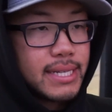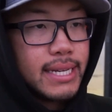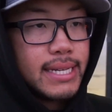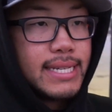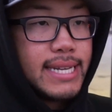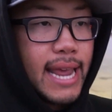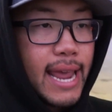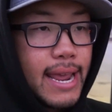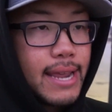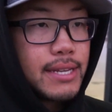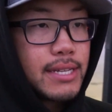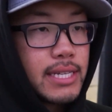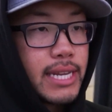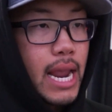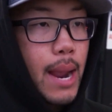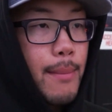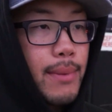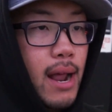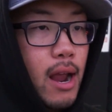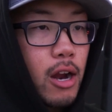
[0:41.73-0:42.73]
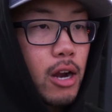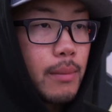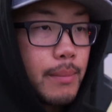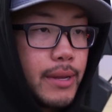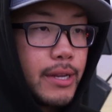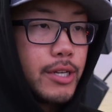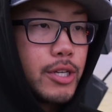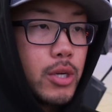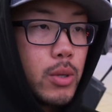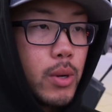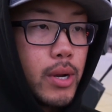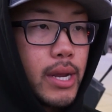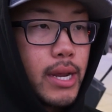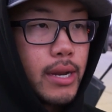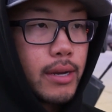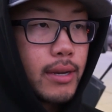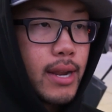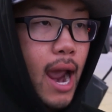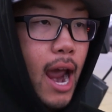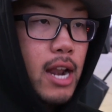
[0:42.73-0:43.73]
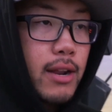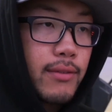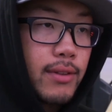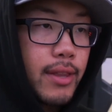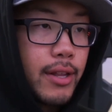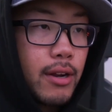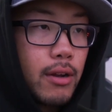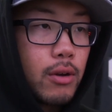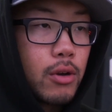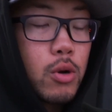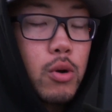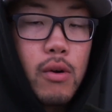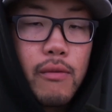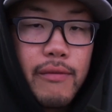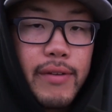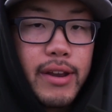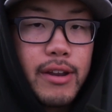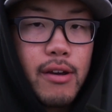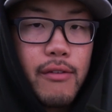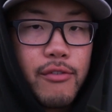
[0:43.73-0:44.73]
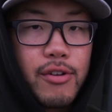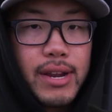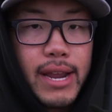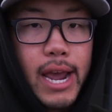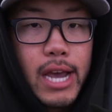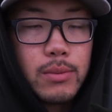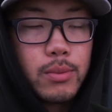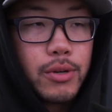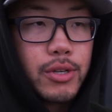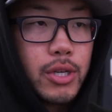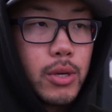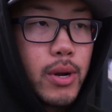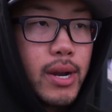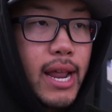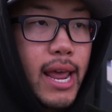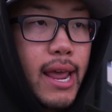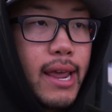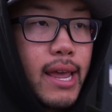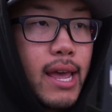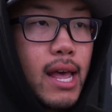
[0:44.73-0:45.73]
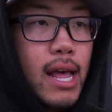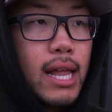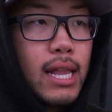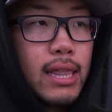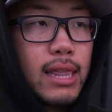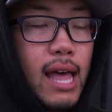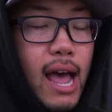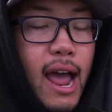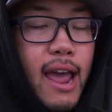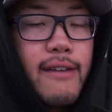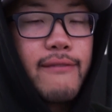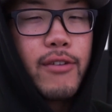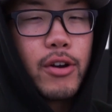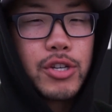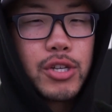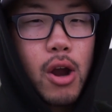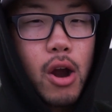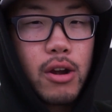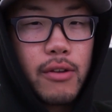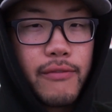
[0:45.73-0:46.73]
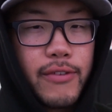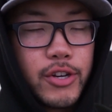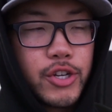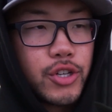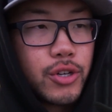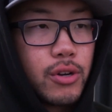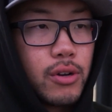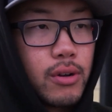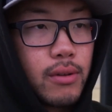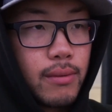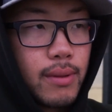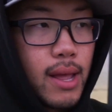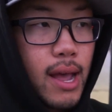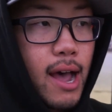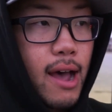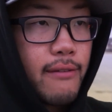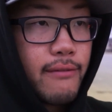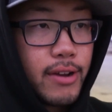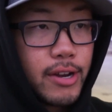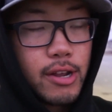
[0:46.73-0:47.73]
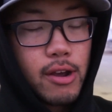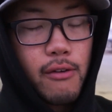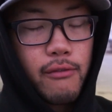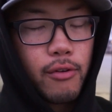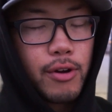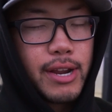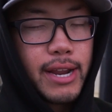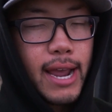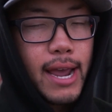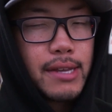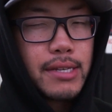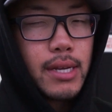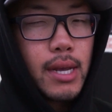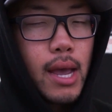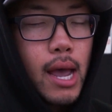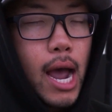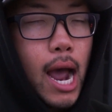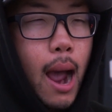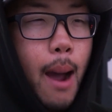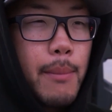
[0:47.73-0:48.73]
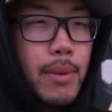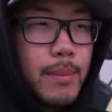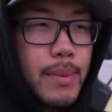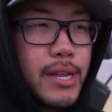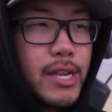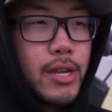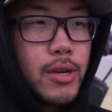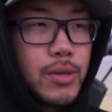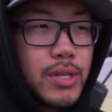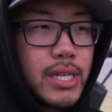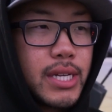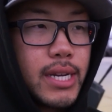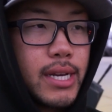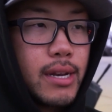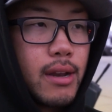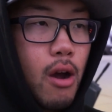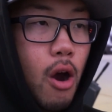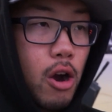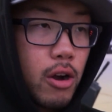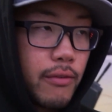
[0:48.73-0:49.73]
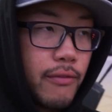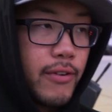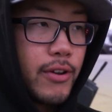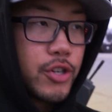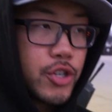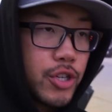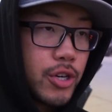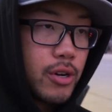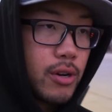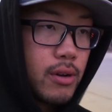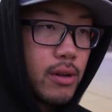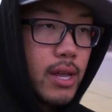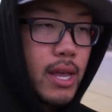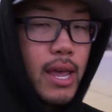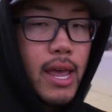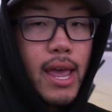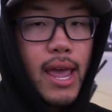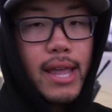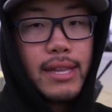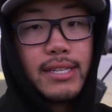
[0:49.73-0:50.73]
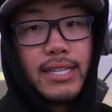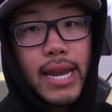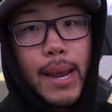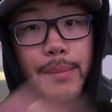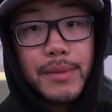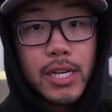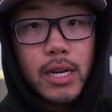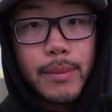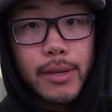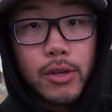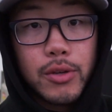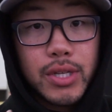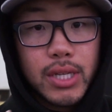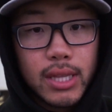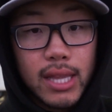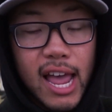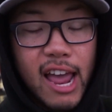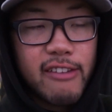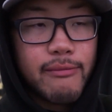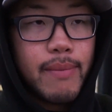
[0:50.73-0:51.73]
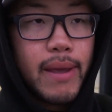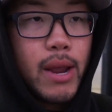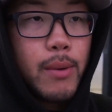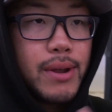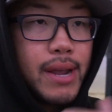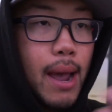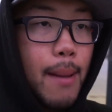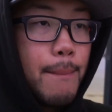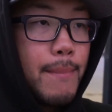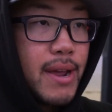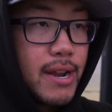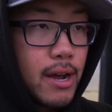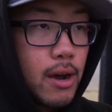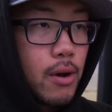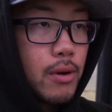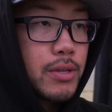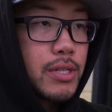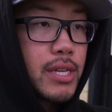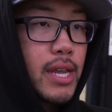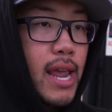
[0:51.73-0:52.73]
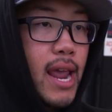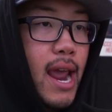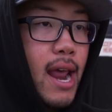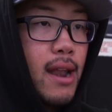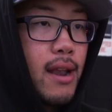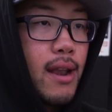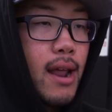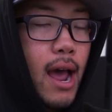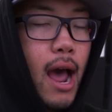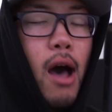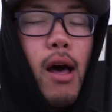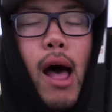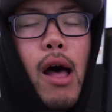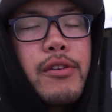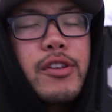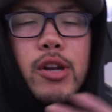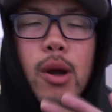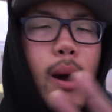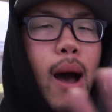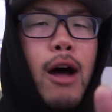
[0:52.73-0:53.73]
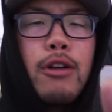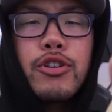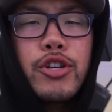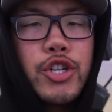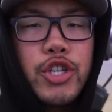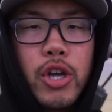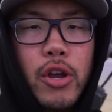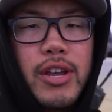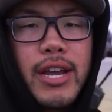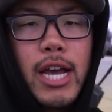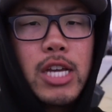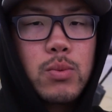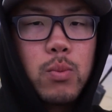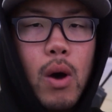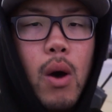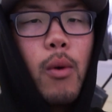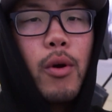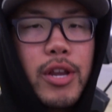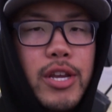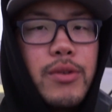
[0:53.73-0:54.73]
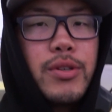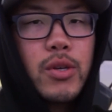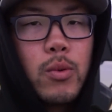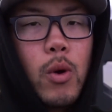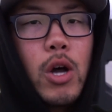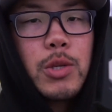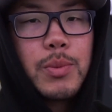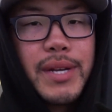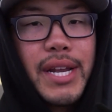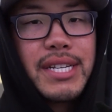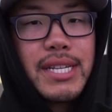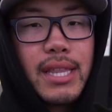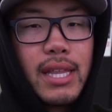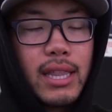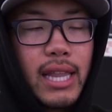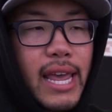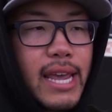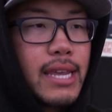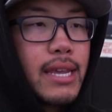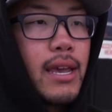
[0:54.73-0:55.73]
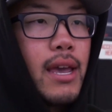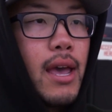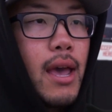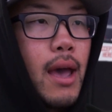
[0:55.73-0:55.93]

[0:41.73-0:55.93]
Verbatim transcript: today, Sam and I are gonna be doing kind of a little cool video for you guys. We're doing a live versus artificial video for you guys. I'm gonna be using artificial, and Sam's gonna be using live bait. We got minnows, and I'll just show you guys what we're using once we get to the lake.